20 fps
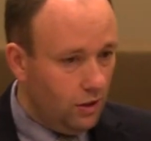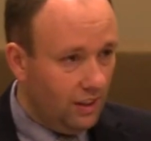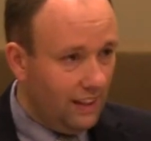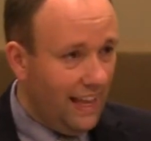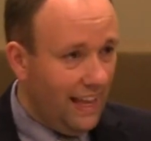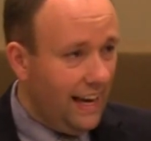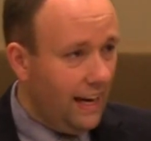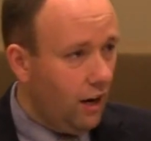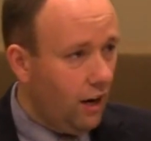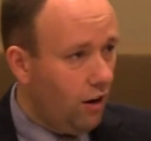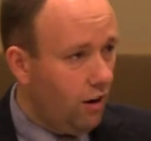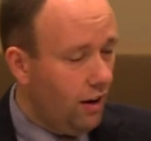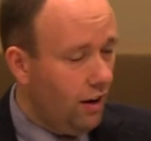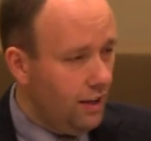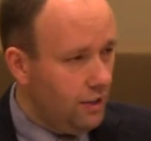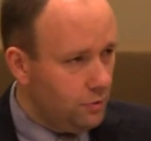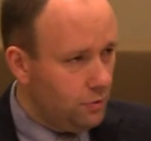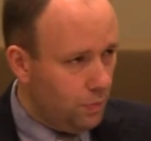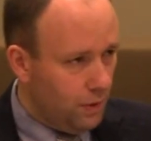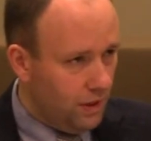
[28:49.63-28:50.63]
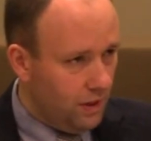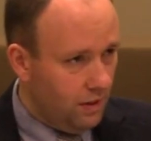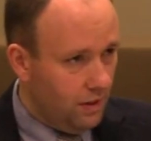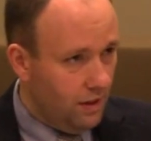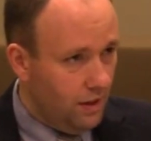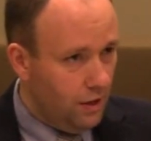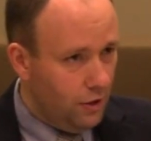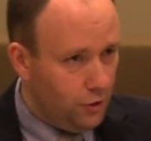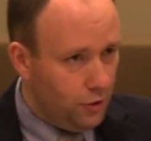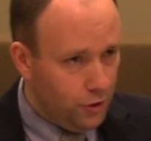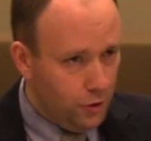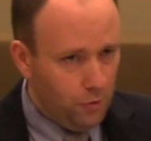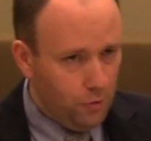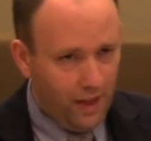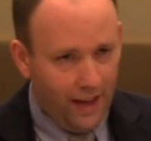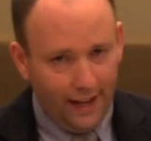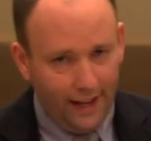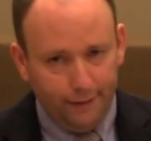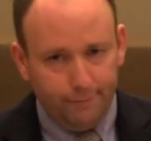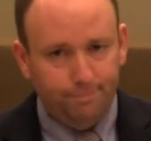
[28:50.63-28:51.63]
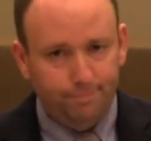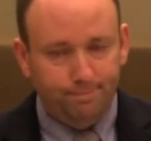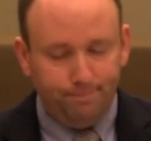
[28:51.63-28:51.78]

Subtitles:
letting her husband do that.